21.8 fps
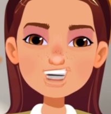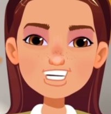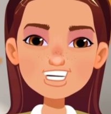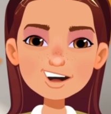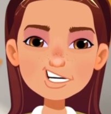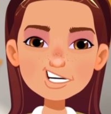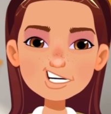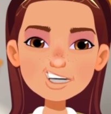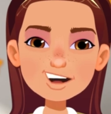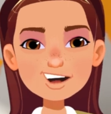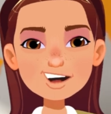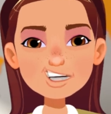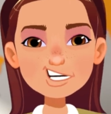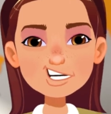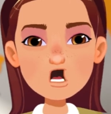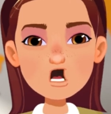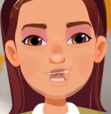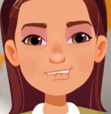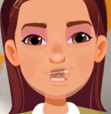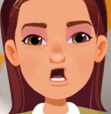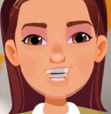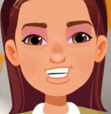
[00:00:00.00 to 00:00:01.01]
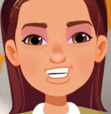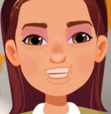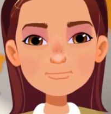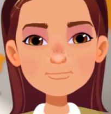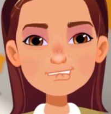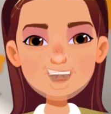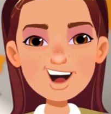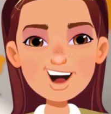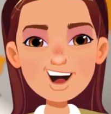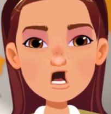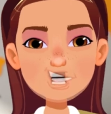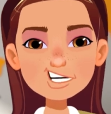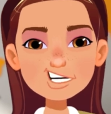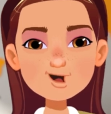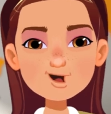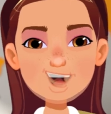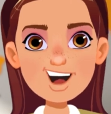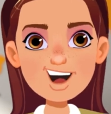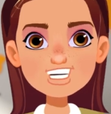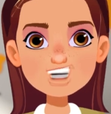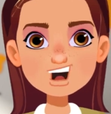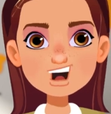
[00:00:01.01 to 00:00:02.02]
Security benefits if the
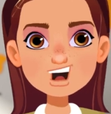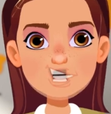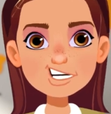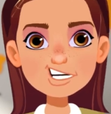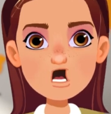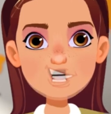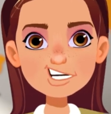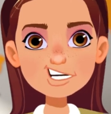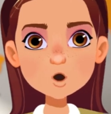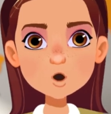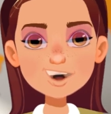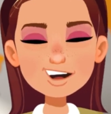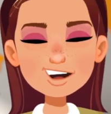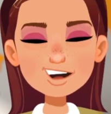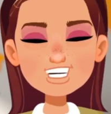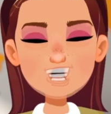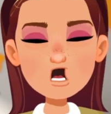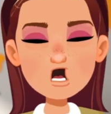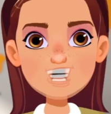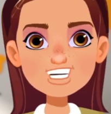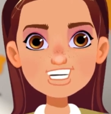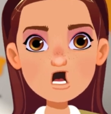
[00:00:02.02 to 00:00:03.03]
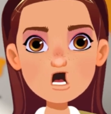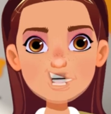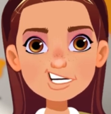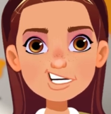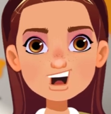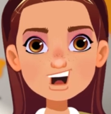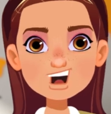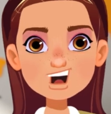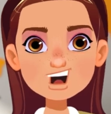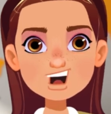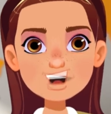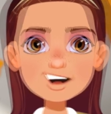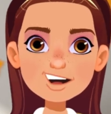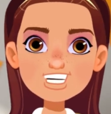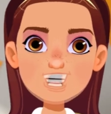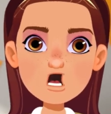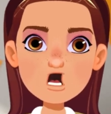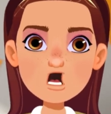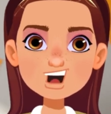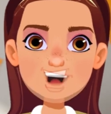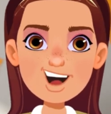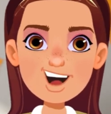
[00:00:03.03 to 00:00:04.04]
worker has paid contributions in both
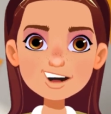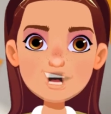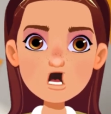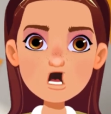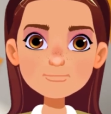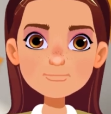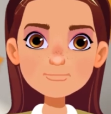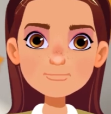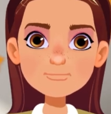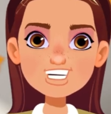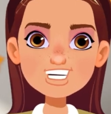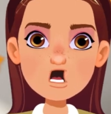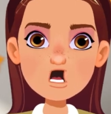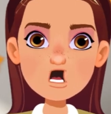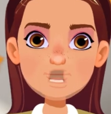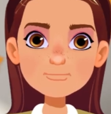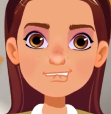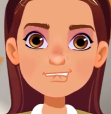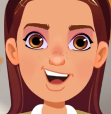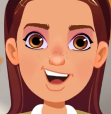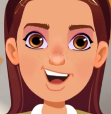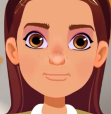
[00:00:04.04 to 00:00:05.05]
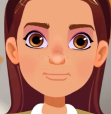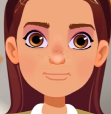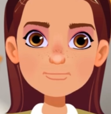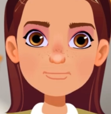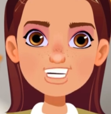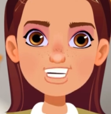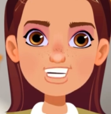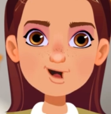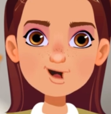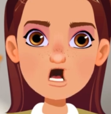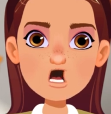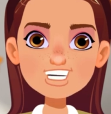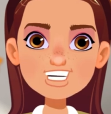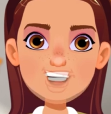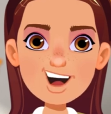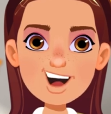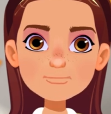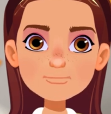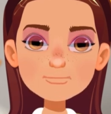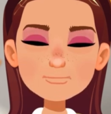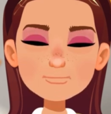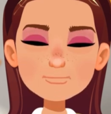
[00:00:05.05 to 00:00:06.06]
places long enough to qualify for
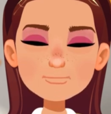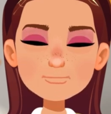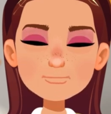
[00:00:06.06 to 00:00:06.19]
retirement.